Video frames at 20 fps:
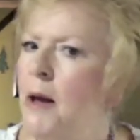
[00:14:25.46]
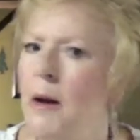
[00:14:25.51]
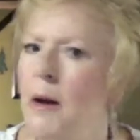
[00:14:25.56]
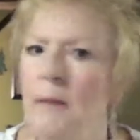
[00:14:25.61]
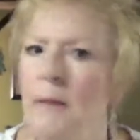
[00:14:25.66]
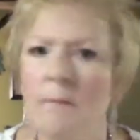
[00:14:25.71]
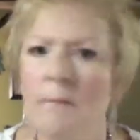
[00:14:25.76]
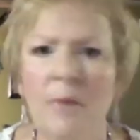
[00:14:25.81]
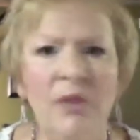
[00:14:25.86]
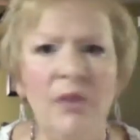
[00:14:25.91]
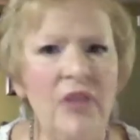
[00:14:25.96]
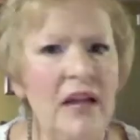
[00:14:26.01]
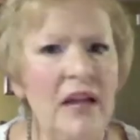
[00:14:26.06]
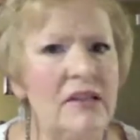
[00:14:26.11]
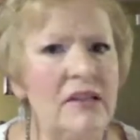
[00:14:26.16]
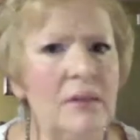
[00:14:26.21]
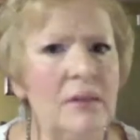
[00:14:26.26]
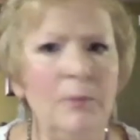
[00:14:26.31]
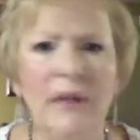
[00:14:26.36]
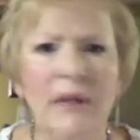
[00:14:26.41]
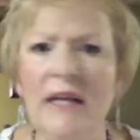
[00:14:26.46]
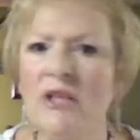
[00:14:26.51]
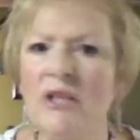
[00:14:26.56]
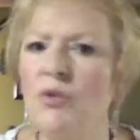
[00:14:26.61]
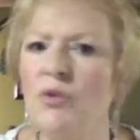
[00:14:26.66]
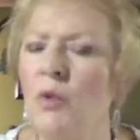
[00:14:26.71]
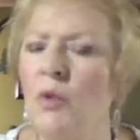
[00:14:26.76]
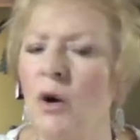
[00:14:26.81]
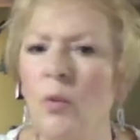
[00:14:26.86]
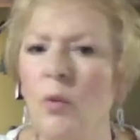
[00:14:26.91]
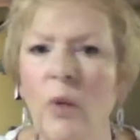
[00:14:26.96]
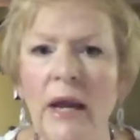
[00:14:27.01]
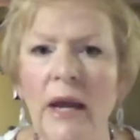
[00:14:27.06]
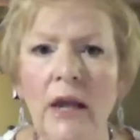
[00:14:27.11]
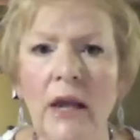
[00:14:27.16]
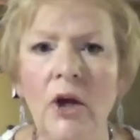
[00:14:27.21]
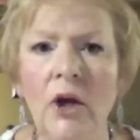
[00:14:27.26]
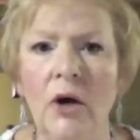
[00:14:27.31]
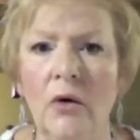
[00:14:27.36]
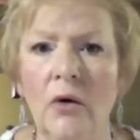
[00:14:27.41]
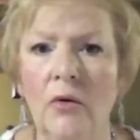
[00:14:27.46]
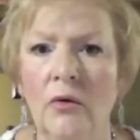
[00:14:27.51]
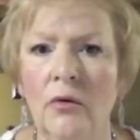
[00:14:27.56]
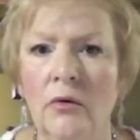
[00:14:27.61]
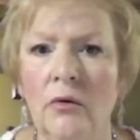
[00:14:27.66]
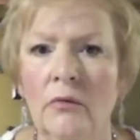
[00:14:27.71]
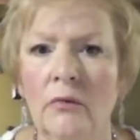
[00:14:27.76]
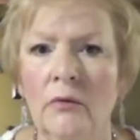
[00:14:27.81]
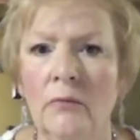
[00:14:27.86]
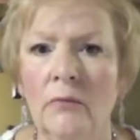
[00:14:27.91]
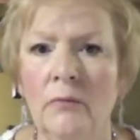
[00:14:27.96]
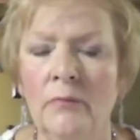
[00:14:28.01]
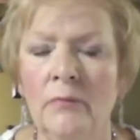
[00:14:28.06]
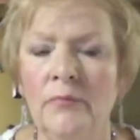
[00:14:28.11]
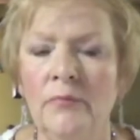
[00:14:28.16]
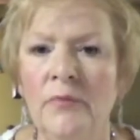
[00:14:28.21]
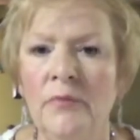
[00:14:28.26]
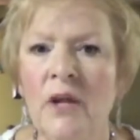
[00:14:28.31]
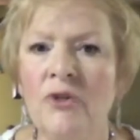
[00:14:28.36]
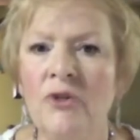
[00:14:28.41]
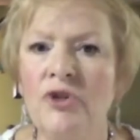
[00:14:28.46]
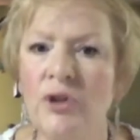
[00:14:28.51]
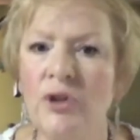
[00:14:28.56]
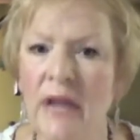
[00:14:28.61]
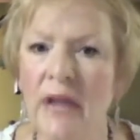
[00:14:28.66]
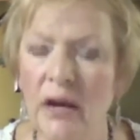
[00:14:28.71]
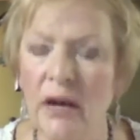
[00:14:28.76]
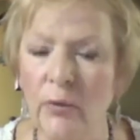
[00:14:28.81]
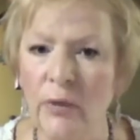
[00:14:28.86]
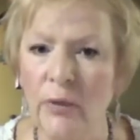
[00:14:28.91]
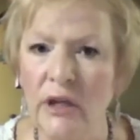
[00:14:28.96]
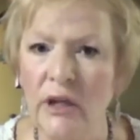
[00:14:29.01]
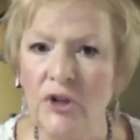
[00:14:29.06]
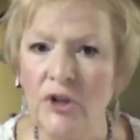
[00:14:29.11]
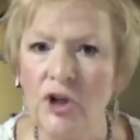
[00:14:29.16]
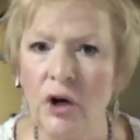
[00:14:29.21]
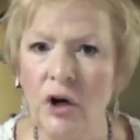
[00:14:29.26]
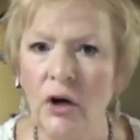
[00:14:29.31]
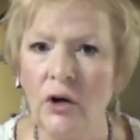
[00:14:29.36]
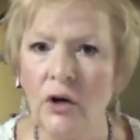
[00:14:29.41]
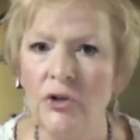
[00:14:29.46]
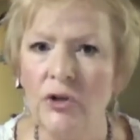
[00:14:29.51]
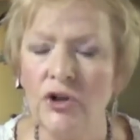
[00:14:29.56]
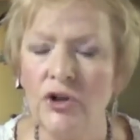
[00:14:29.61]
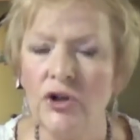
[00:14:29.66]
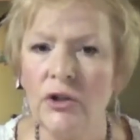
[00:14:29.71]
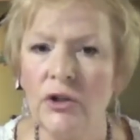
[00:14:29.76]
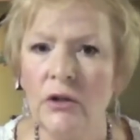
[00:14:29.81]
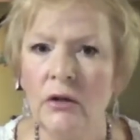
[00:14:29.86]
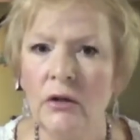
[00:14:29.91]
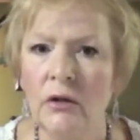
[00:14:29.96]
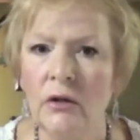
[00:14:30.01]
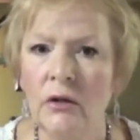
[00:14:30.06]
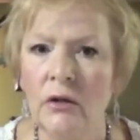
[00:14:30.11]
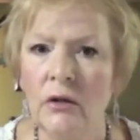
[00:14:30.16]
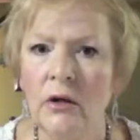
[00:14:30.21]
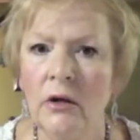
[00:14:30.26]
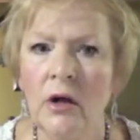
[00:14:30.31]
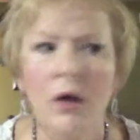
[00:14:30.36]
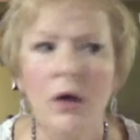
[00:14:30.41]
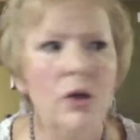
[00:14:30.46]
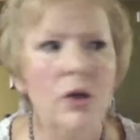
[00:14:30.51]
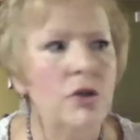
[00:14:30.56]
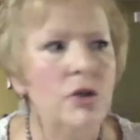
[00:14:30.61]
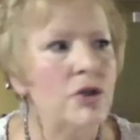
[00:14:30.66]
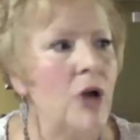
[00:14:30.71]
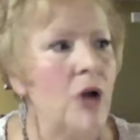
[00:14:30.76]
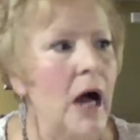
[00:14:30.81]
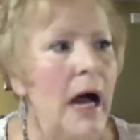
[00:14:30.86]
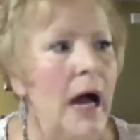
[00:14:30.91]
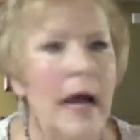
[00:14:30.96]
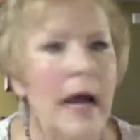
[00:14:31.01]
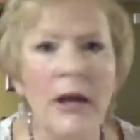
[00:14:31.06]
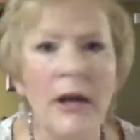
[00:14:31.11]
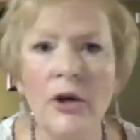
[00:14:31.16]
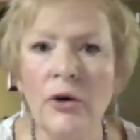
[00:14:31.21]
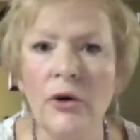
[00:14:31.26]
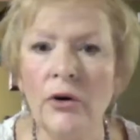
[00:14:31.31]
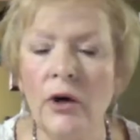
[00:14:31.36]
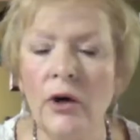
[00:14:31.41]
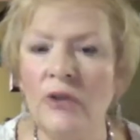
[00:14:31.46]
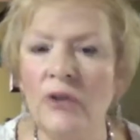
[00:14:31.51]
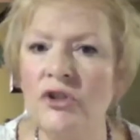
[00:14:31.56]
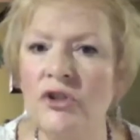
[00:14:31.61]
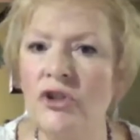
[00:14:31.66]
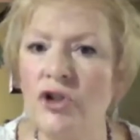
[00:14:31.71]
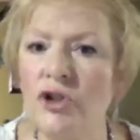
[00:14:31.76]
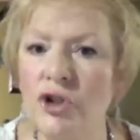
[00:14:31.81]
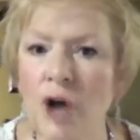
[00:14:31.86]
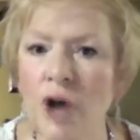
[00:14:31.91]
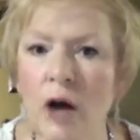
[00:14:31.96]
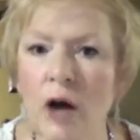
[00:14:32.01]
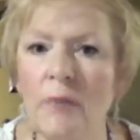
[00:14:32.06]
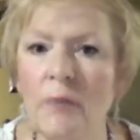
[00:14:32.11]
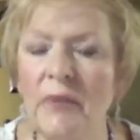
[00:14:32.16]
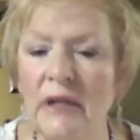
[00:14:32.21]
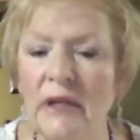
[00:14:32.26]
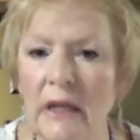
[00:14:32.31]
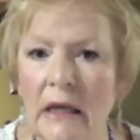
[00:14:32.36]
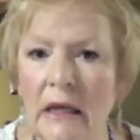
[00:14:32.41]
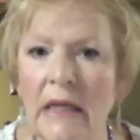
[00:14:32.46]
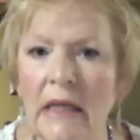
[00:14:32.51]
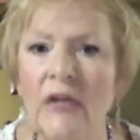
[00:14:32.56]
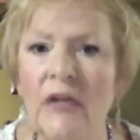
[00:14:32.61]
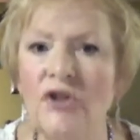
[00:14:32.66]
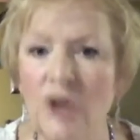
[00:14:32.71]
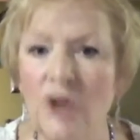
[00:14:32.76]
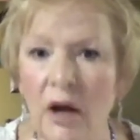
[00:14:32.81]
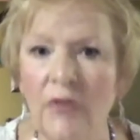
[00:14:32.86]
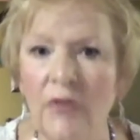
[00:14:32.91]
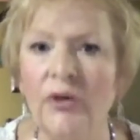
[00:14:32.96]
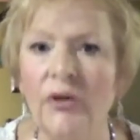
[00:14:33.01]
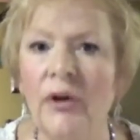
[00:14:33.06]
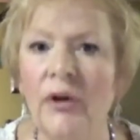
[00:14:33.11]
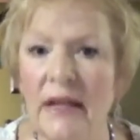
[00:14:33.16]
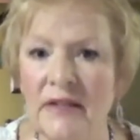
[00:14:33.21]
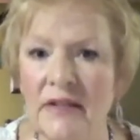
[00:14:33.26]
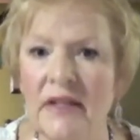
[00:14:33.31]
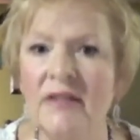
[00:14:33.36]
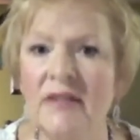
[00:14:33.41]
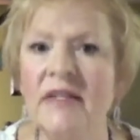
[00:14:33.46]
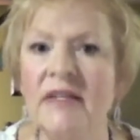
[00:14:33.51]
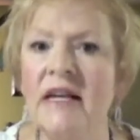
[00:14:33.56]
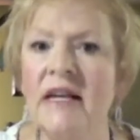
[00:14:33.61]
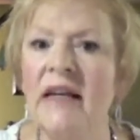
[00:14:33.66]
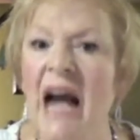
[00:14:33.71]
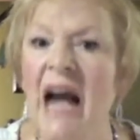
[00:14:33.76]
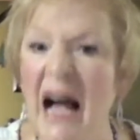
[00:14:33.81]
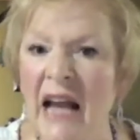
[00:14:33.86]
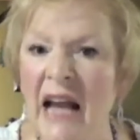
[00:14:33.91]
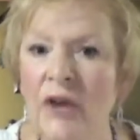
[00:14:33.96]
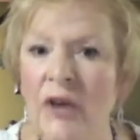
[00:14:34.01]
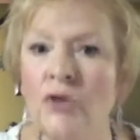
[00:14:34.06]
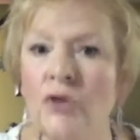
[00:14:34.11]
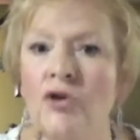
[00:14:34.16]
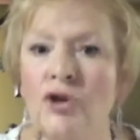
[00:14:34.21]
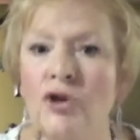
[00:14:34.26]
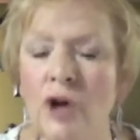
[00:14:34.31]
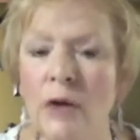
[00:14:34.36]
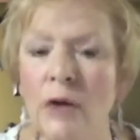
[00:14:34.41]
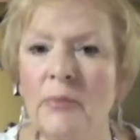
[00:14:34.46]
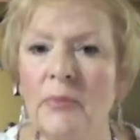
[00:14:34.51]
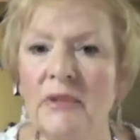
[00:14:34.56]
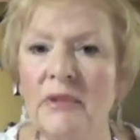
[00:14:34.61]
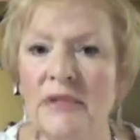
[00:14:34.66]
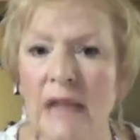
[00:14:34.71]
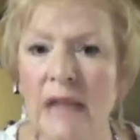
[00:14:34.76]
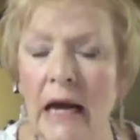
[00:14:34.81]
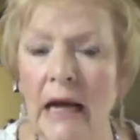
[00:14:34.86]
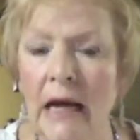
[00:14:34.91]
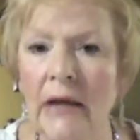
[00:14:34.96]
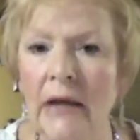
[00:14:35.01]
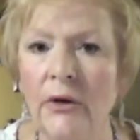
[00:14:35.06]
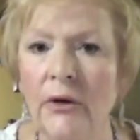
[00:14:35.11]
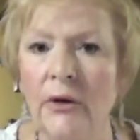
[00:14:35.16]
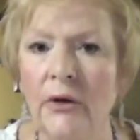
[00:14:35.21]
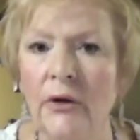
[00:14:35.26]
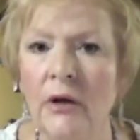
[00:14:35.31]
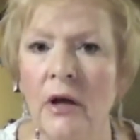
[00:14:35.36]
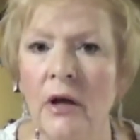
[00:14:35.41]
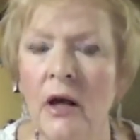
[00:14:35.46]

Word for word: But that's a place where we go to get recharged, to iron, uh, to sharpen each other. As I said, iron sharpens iron.